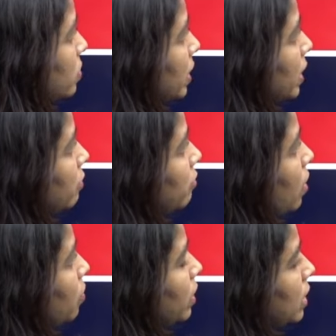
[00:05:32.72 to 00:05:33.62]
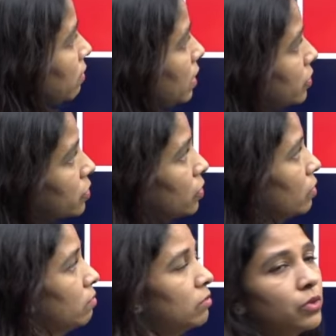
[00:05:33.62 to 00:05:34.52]
is ikkada found ravali. So
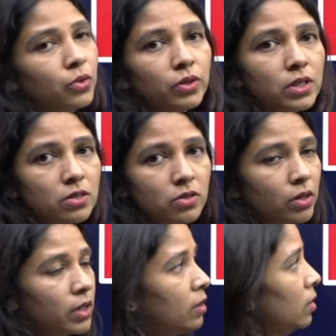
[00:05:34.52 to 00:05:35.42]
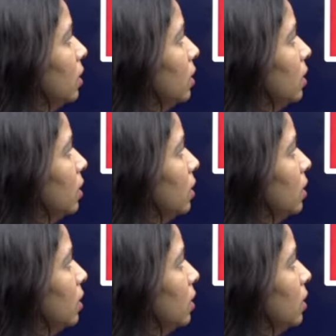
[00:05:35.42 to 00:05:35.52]
no, this is not a